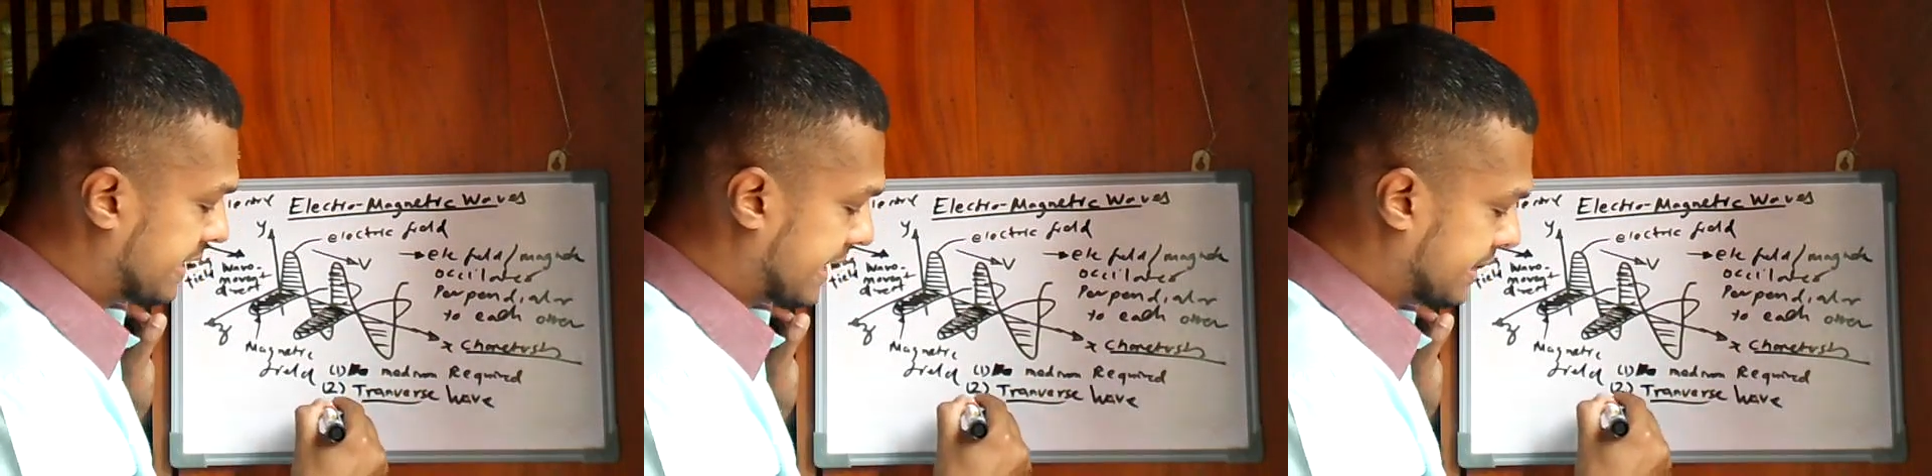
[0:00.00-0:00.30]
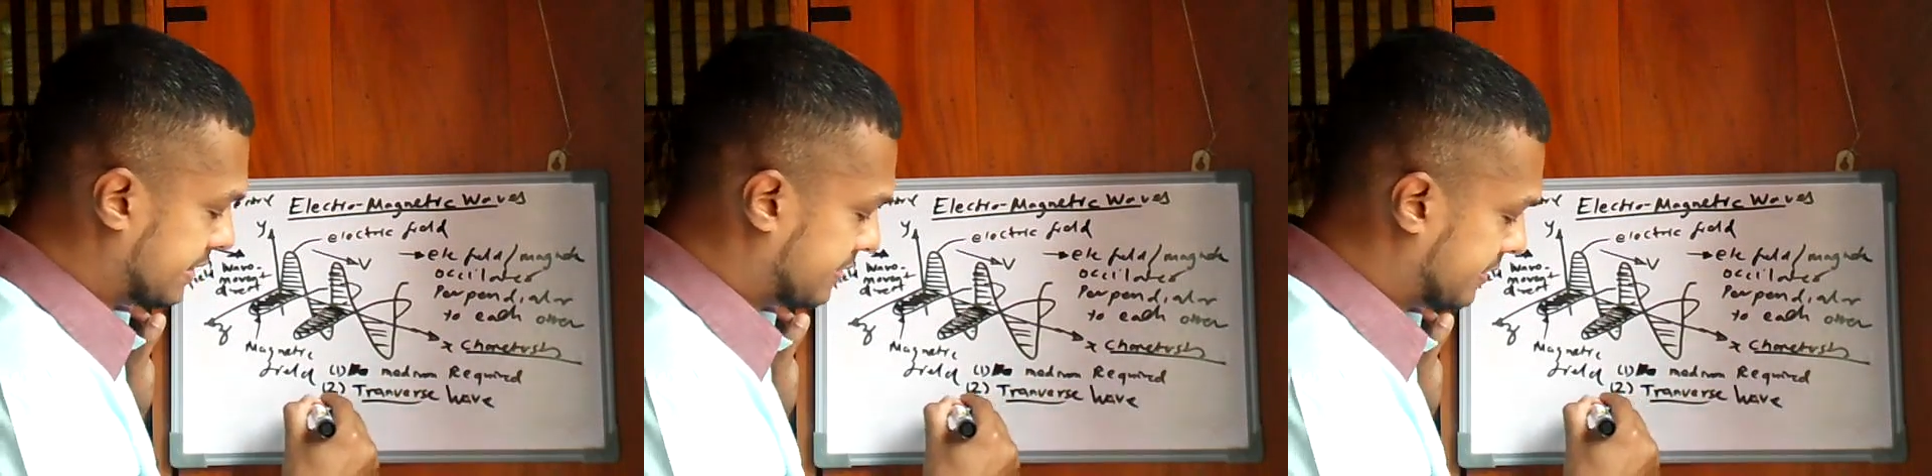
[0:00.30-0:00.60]

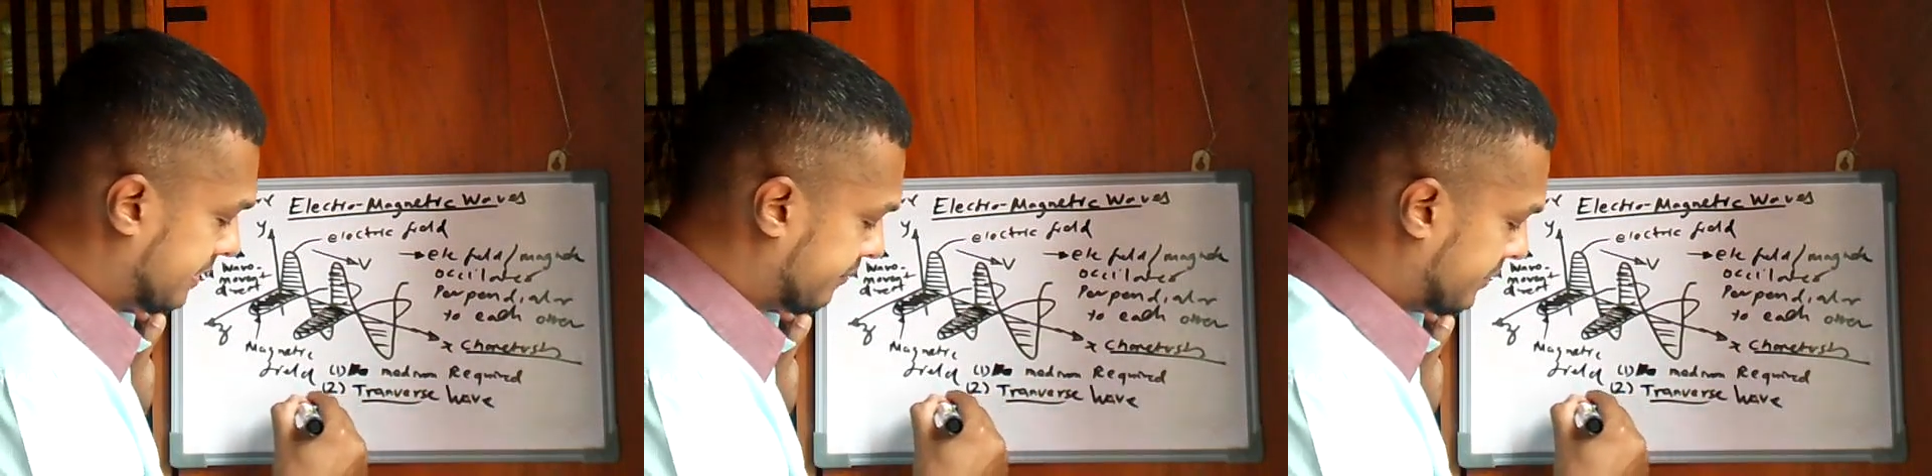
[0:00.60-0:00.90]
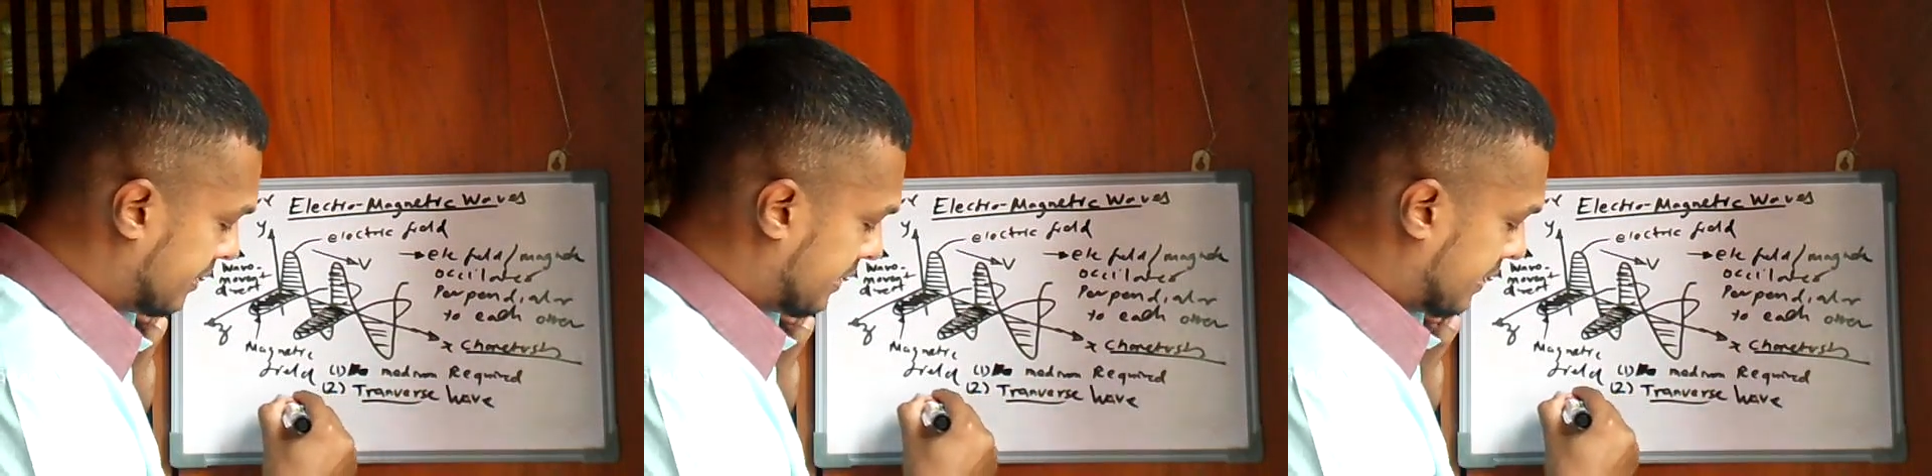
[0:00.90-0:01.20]
category.
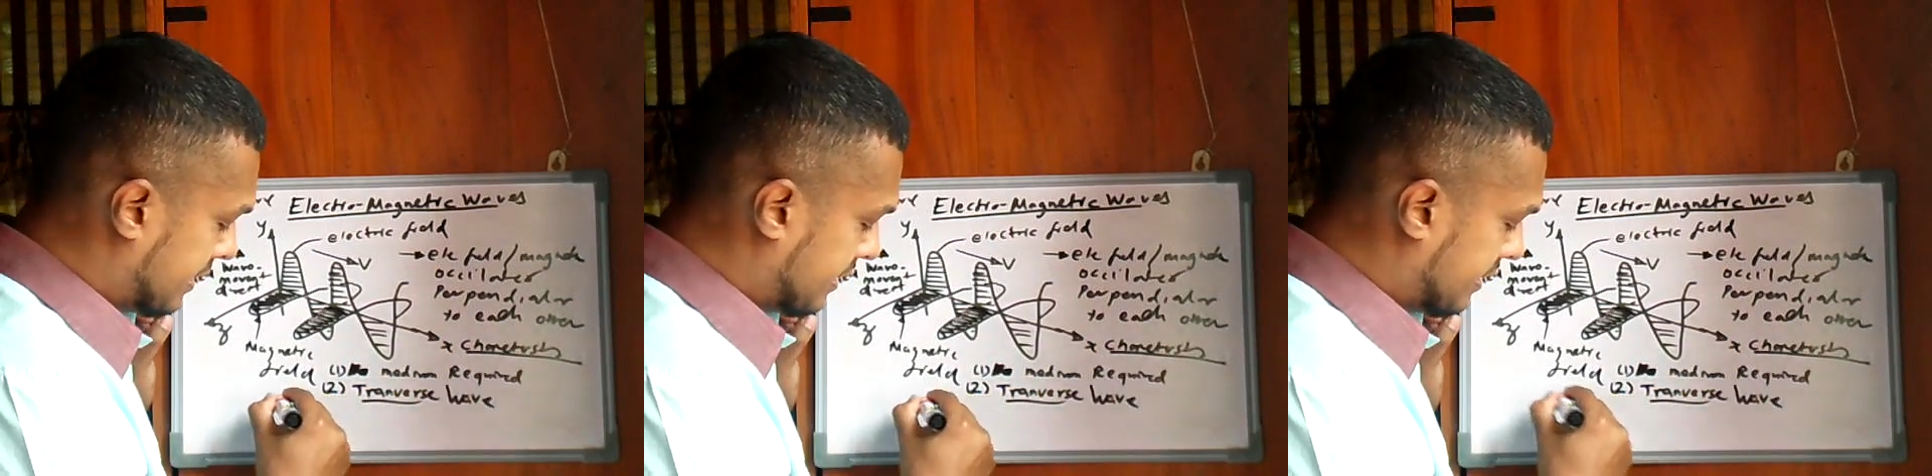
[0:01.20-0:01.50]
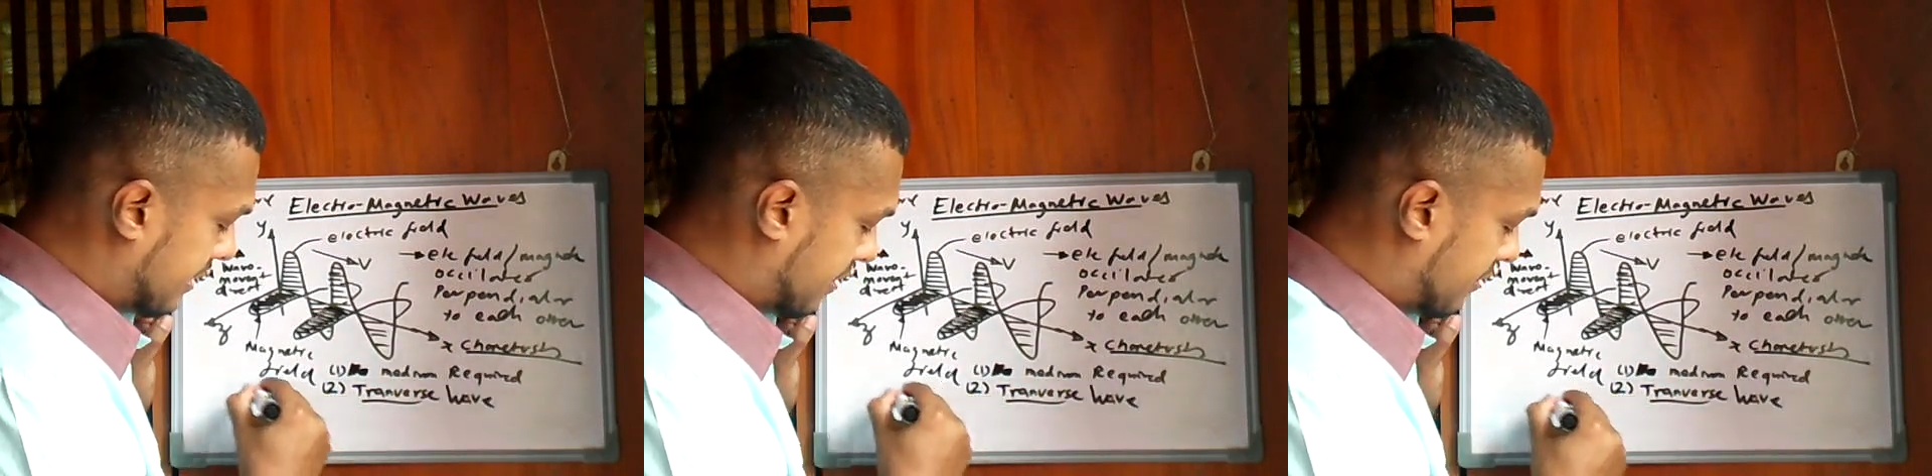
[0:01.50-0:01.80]

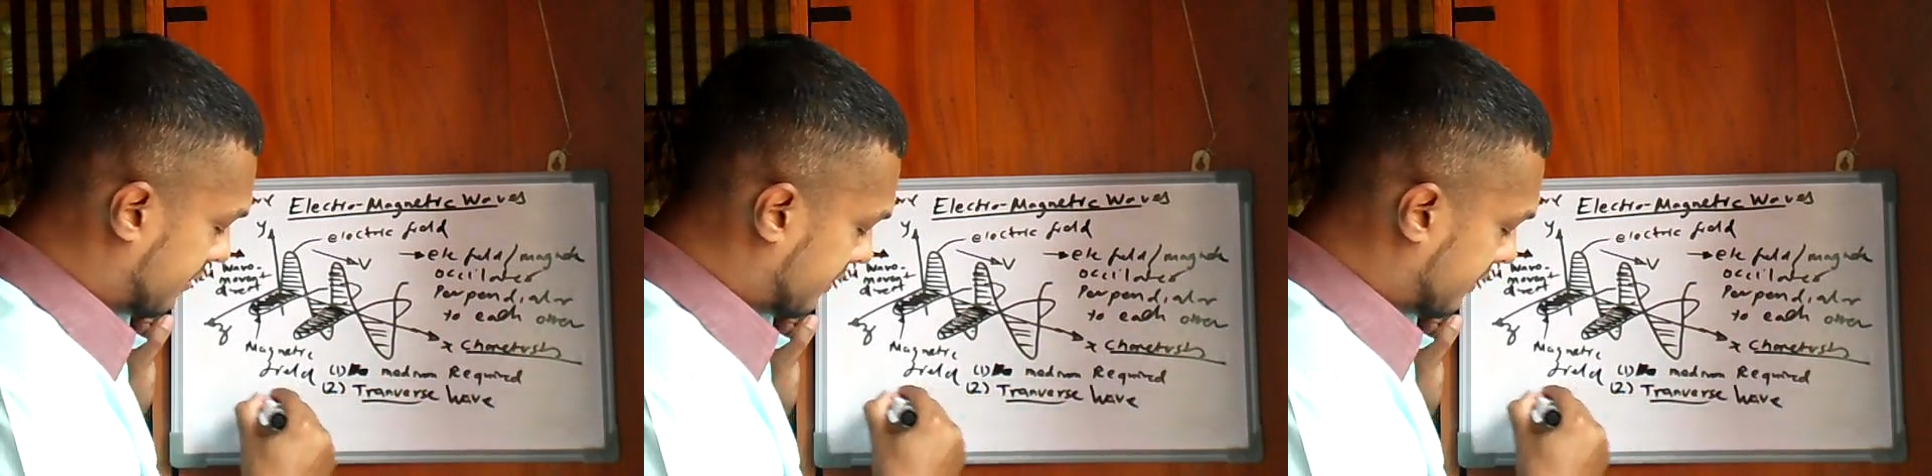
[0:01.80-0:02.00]
Now,